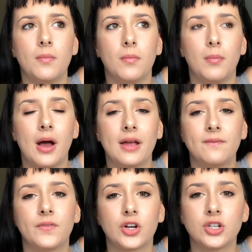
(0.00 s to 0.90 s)
My
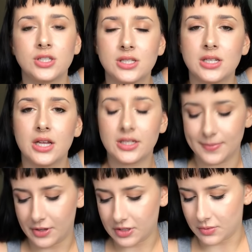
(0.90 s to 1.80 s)
first
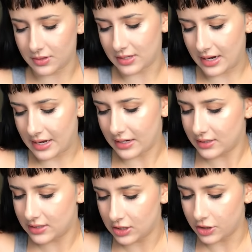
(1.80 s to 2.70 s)
experience with
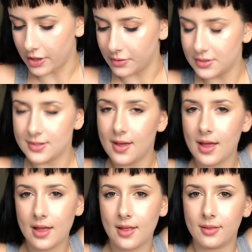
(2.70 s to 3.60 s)
Xanax goes
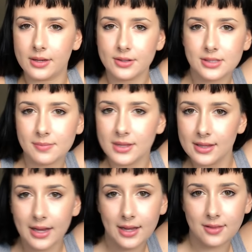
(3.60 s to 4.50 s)
a little something
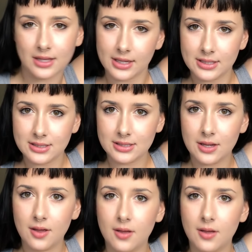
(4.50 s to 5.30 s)
like this.